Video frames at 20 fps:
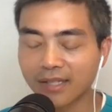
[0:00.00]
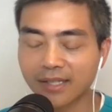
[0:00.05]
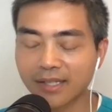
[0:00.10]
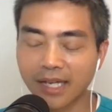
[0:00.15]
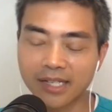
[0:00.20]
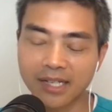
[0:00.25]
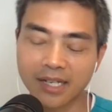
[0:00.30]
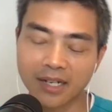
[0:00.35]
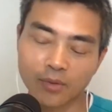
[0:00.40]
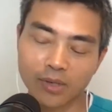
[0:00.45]
I,
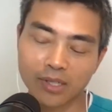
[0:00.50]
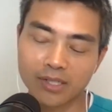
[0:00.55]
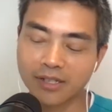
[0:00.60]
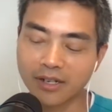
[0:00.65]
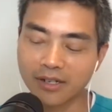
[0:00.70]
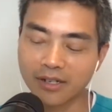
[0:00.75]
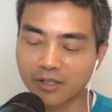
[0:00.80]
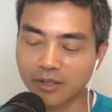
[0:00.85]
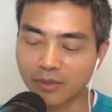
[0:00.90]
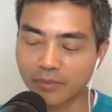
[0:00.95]
I kind of want to
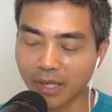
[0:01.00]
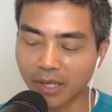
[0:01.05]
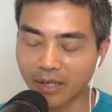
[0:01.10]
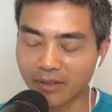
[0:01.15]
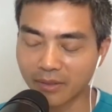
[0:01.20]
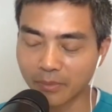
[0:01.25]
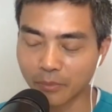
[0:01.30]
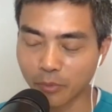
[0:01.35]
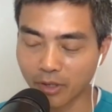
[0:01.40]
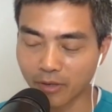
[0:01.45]
talk to you
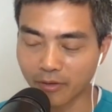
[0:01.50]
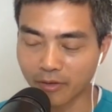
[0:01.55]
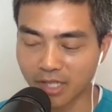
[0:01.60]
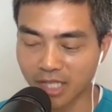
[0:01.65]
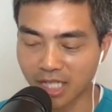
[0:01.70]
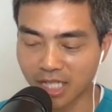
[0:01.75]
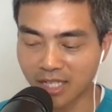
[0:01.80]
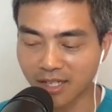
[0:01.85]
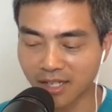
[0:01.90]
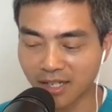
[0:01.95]
about the morning
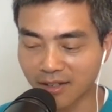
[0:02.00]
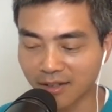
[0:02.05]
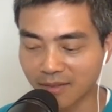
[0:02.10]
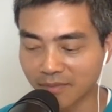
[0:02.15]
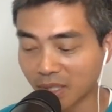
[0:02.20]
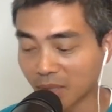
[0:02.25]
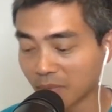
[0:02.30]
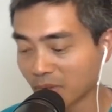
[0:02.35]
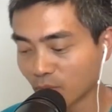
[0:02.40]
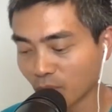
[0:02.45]
routine and
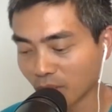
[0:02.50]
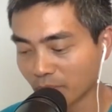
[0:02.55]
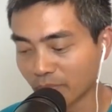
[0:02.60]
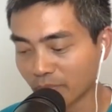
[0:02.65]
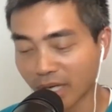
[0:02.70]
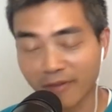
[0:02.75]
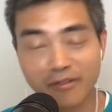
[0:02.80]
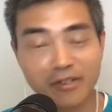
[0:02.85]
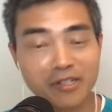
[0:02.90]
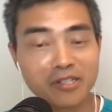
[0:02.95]
maybe what
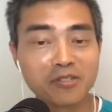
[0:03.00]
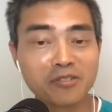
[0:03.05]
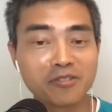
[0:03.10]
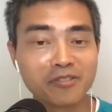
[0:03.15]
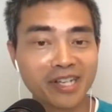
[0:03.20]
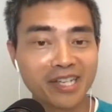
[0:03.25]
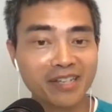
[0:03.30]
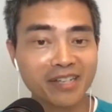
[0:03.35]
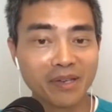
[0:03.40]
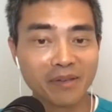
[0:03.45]
beverage you
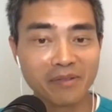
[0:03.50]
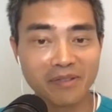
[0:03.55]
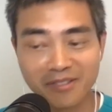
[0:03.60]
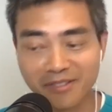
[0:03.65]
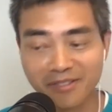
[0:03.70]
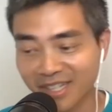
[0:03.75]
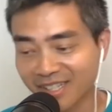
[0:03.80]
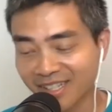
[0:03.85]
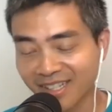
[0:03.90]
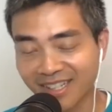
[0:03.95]
drink. Maybe you
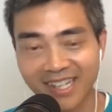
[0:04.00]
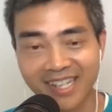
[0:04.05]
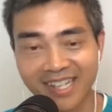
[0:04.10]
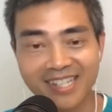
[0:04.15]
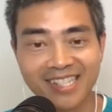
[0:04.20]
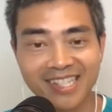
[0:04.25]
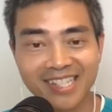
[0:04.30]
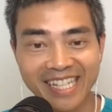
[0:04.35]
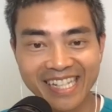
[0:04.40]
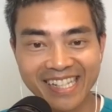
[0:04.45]
drink a
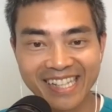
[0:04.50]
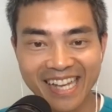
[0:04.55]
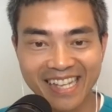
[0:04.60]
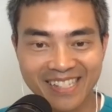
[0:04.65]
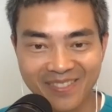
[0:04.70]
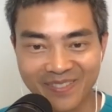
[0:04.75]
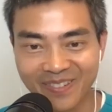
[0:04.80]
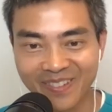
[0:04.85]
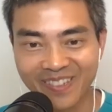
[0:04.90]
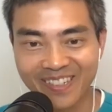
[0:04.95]
nice clean
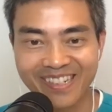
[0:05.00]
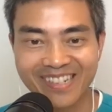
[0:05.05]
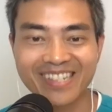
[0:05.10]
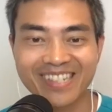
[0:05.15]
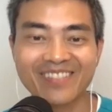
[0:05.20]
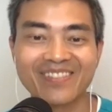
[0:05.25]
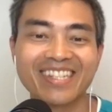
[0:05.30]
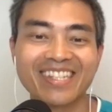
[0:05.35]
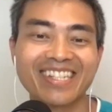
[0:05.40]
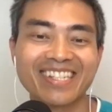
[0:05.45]
glass of water or
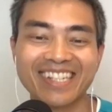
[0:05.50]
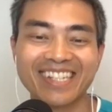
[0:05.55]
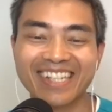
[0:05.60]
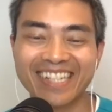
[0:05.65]
something.